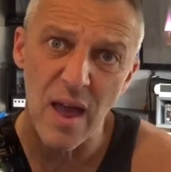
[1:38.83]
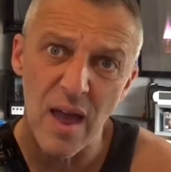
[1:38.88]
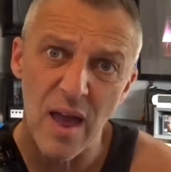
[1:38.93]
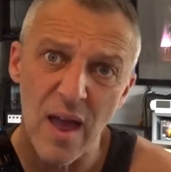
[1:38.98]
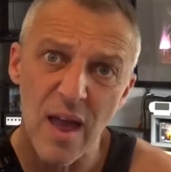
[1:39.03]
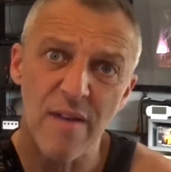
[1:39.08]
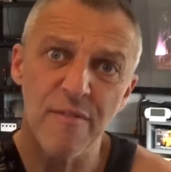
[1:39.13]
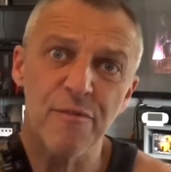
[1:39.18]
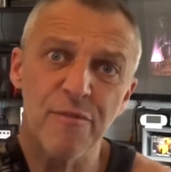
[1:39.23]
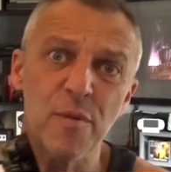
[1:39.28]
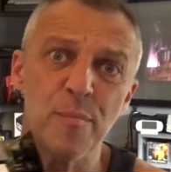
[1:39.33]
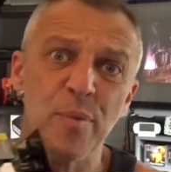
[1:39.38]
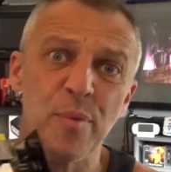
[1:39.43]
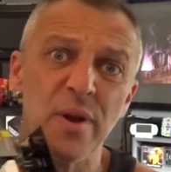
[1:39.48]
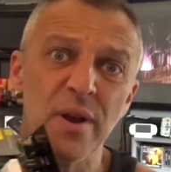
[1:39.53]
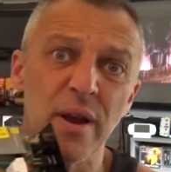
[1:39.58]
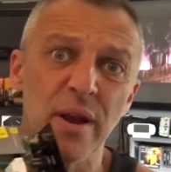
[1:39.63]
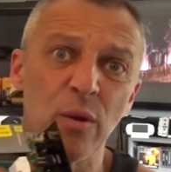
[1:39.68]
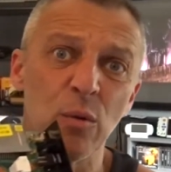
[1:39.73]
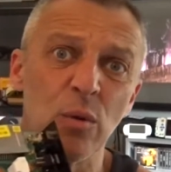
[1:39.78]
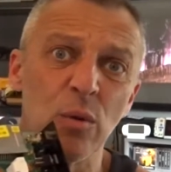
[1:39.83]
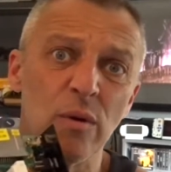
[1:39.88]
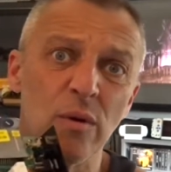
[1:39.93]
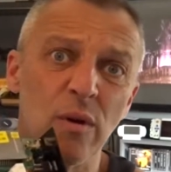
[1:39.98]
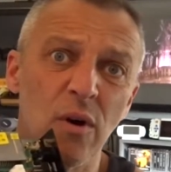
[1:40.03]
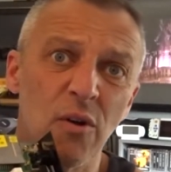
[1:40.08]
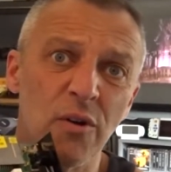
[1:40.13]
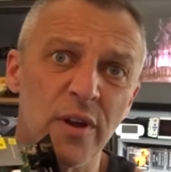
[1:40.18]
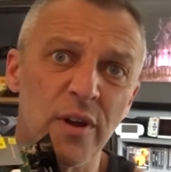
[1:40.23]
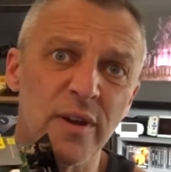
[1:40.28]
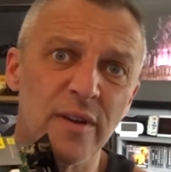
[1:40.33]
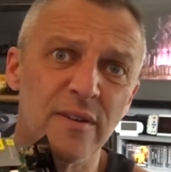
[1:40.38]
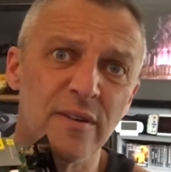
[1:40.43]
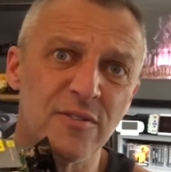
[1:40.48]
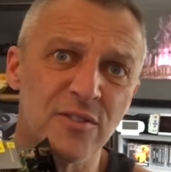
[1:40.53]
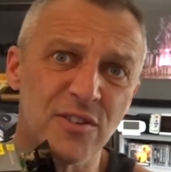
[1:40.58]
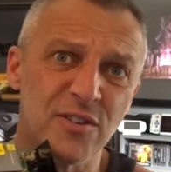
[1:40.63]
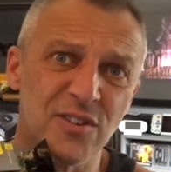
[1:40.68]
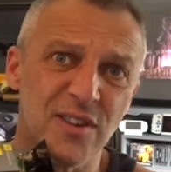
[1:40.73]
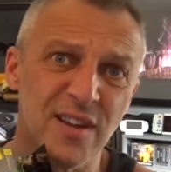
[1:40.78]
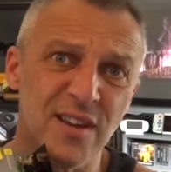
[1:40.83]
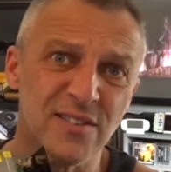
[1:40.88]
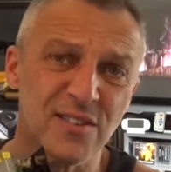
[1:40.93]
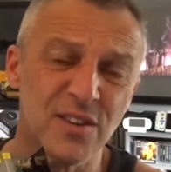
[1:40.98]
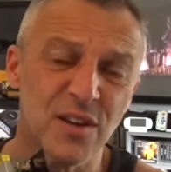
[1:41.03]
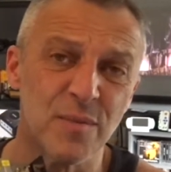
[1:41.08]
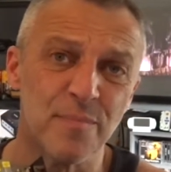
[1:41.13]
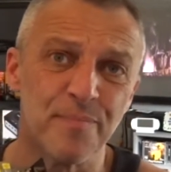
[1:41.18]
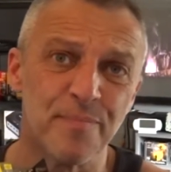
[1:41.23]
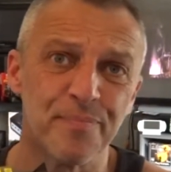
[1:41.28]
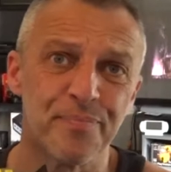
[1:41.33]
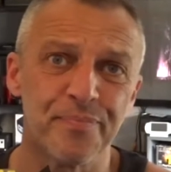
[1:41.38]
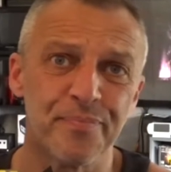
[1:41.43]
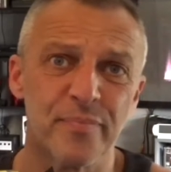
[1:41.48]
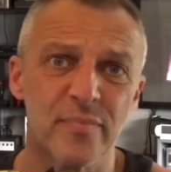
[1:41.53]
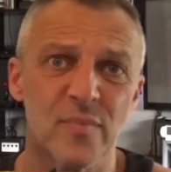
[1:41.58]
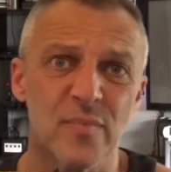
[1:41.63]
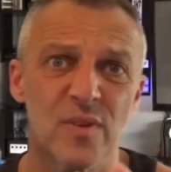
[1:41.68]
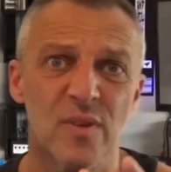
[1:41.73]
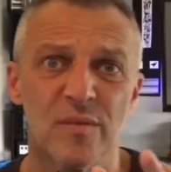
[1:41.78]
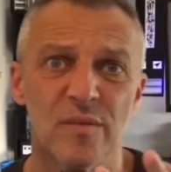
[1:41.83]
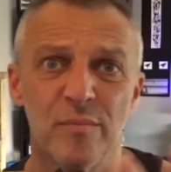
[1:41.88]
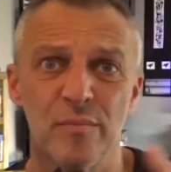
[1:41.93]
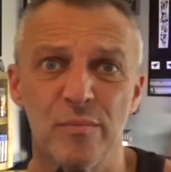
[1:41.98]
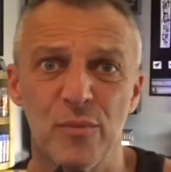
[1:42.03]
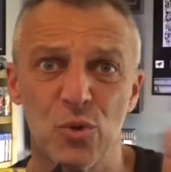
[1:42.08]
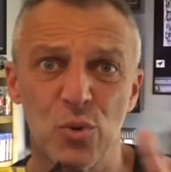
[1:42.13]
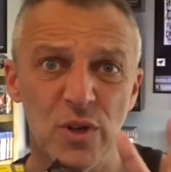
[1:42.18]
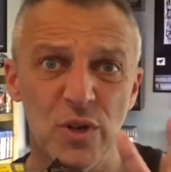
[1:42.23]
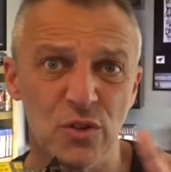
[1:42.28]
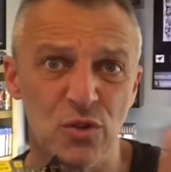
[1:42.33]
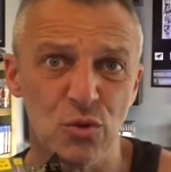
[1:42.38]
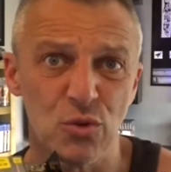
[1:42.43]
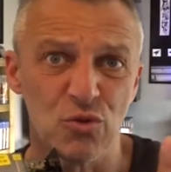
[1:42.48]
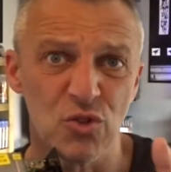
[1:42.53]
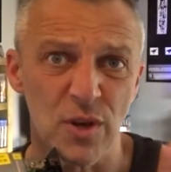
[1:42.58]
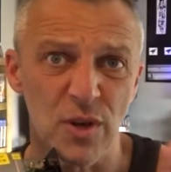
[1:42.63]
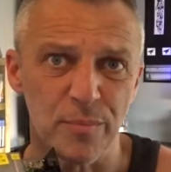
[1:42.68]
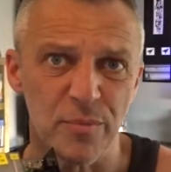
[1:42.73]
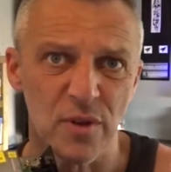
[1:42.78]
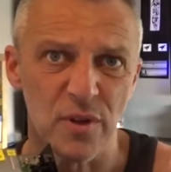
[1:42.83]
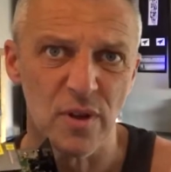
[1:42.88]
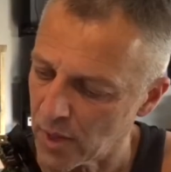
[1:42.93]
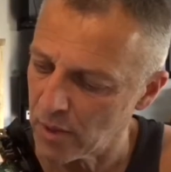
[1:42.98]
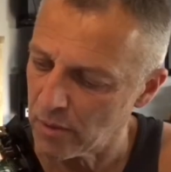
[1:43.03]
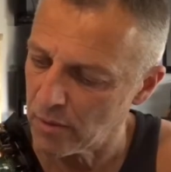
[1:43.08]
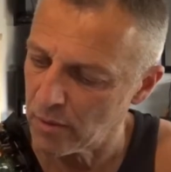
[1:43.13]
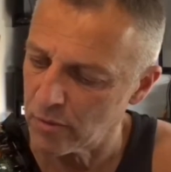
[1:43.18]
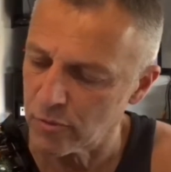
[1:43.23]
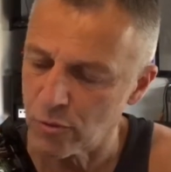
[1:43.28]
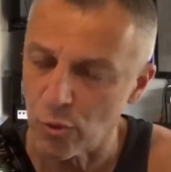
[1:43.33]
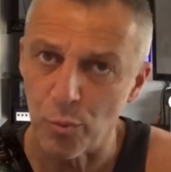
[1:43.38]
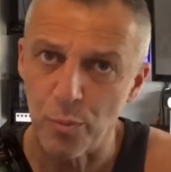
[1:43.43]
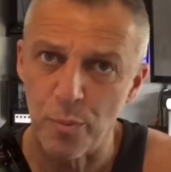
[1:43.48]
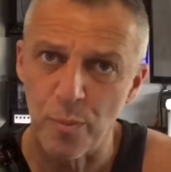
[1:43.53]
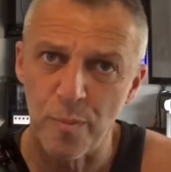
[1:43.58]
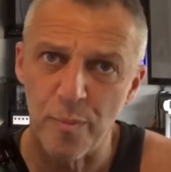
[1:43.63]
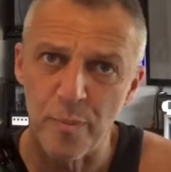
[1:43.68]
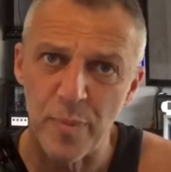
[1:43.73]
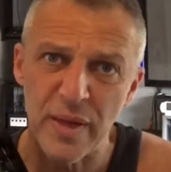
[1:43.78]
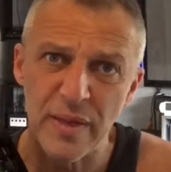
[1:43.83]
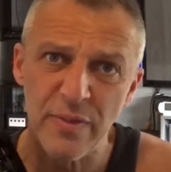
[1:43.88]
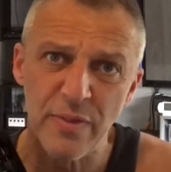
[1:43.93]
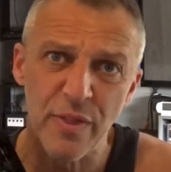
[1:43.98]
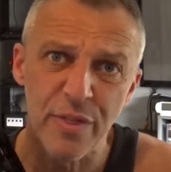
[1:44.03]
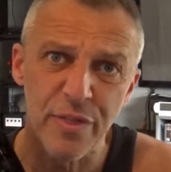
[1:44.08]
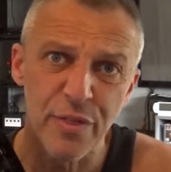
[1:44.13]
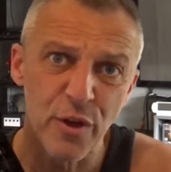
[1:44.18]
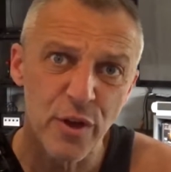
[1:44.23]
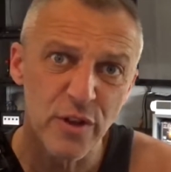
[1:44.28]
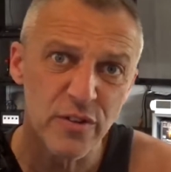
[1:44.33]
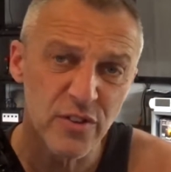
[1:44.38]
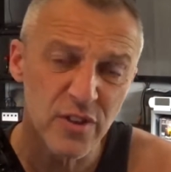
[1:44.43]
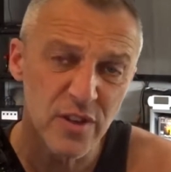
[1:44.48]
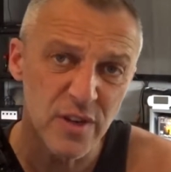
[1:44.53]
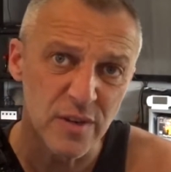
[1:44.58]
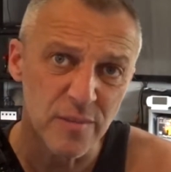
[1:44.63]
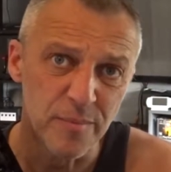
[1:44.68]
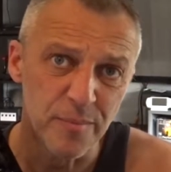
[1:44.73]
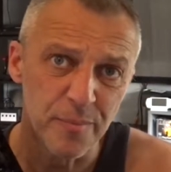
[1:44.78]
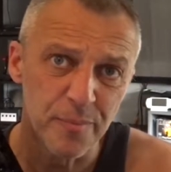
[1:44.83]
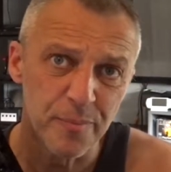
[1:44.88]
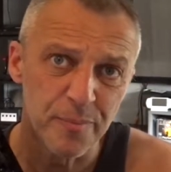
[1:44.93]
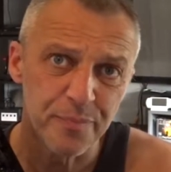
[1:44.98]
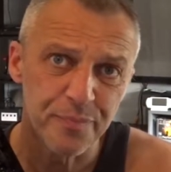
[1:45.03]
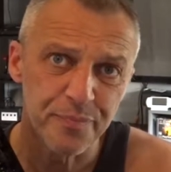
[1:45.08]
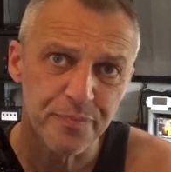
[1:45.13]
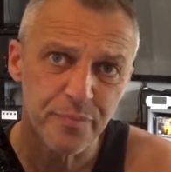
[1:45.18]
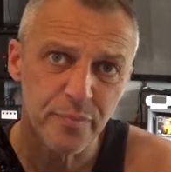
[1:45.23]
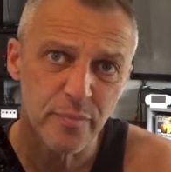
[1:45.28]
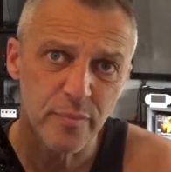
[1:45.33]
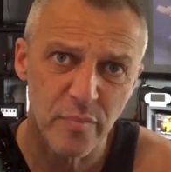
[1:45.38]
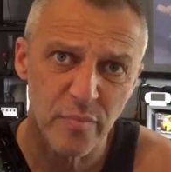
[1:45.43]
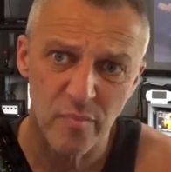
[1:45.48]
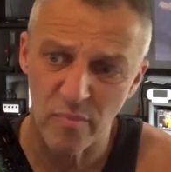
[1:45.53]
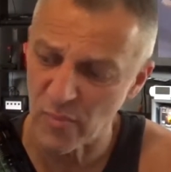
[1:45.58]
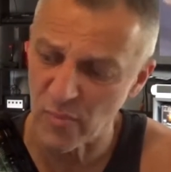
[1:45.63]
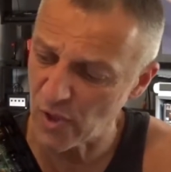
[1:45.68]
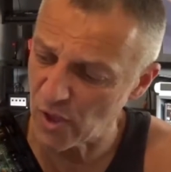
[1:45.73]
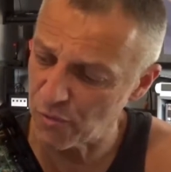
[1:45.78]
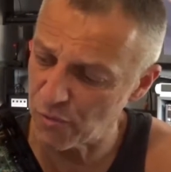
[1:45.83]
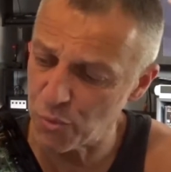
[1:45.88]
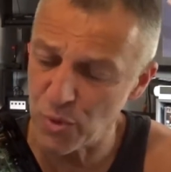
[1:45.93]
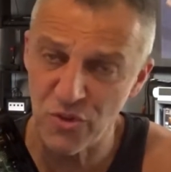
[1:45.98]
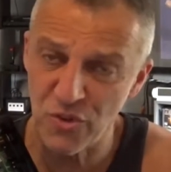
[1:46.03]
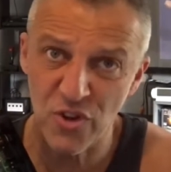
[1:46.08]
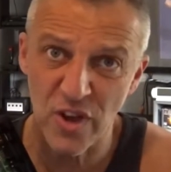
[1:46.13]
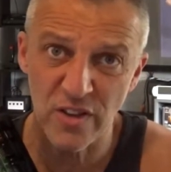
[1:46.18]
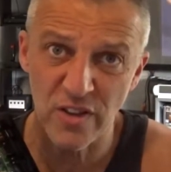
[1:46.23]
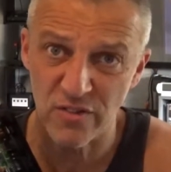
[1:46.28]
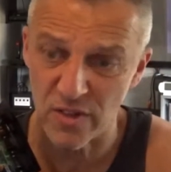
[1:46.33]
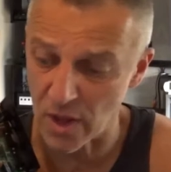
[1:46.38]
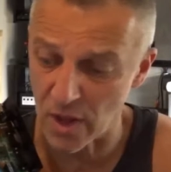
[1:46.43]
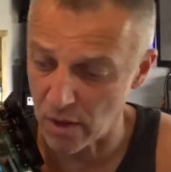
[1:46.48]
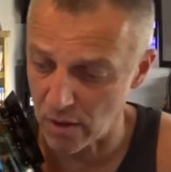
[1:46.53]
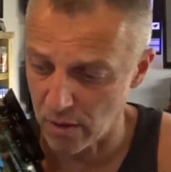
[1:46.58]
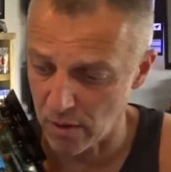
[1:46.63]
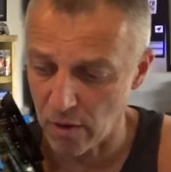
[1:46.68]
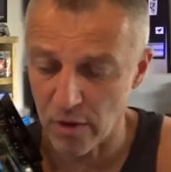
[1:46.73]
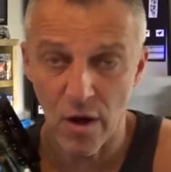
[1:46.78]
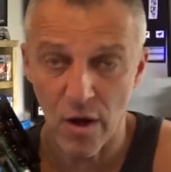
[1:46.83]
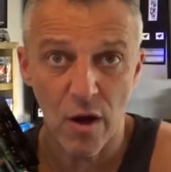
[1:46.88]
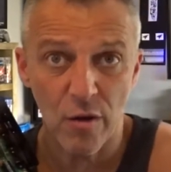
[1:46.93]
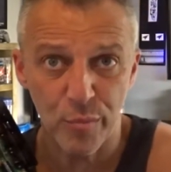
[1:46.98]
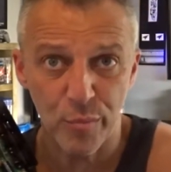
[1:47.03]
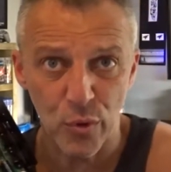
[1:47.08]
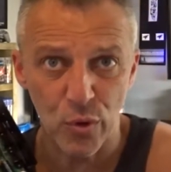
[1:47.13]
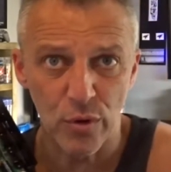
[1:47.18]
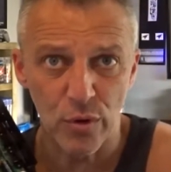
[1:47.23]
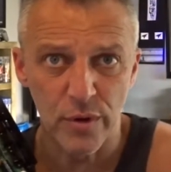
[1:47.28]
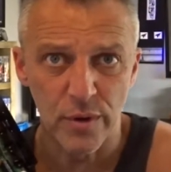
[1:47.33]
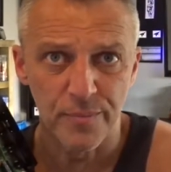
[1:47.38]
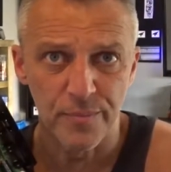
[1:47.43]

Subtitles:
Every pin out on here is the exact same between the two chips. So pin 13, if we change that on our board,